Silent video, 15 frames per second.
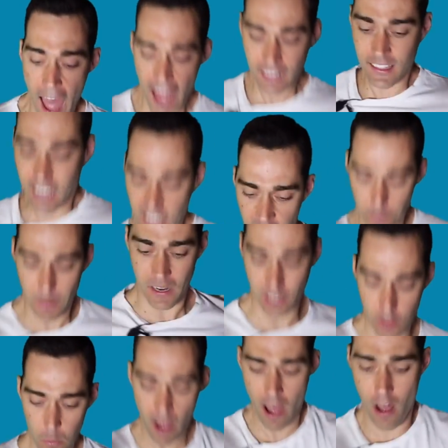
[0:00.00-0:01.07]
at that speed
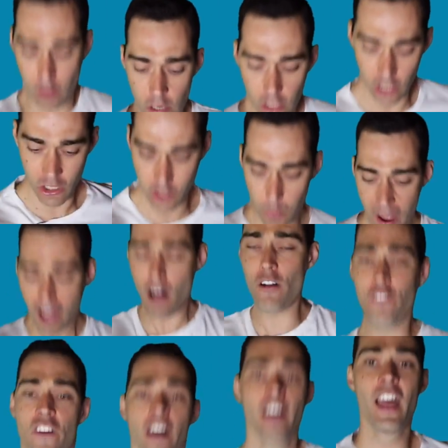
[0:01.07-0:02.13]
as well.
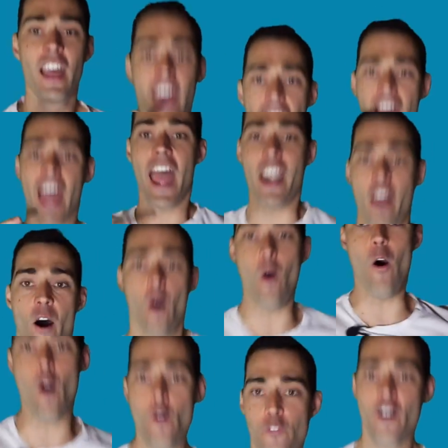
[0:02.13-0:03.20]
12, and
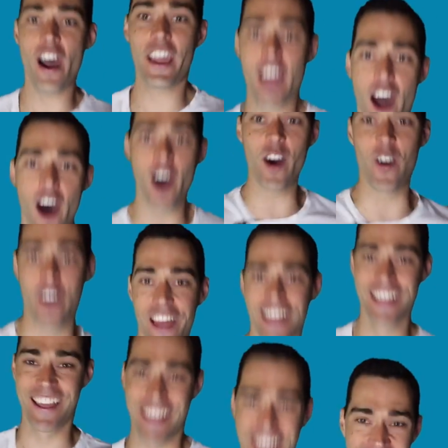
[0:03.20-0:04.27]
off I go.
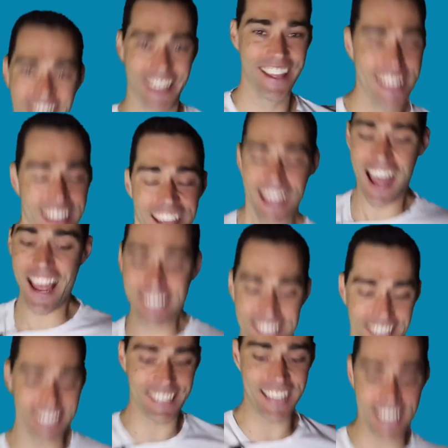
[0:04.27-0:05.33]

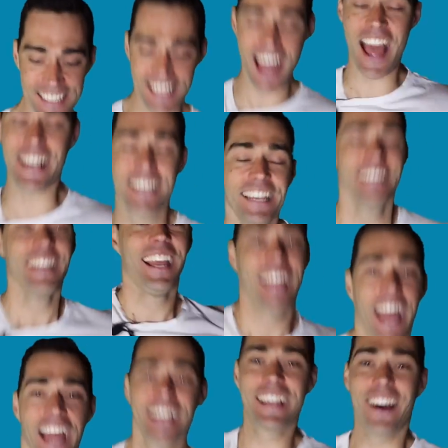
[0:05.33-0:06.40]
As easy as that.
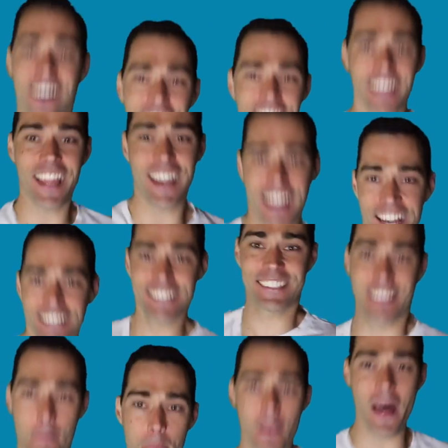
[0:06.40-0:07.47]
It can't get any
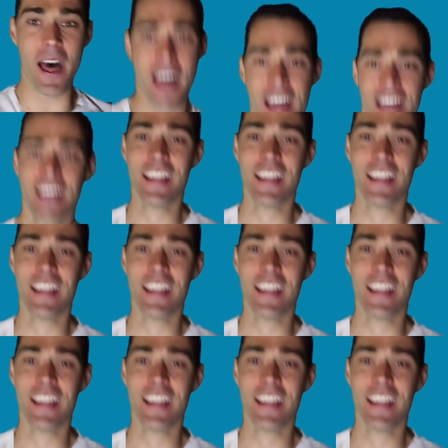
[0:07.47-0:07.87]
simpler.